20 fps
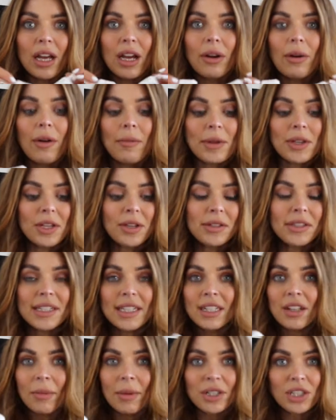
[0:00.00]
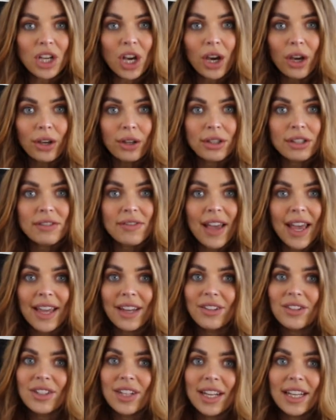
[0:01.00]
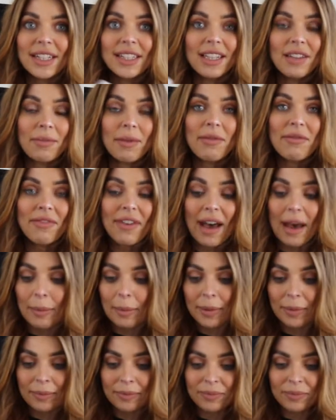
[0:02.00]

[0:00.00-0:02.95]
I've been using these on my toes for ages. They've been fab.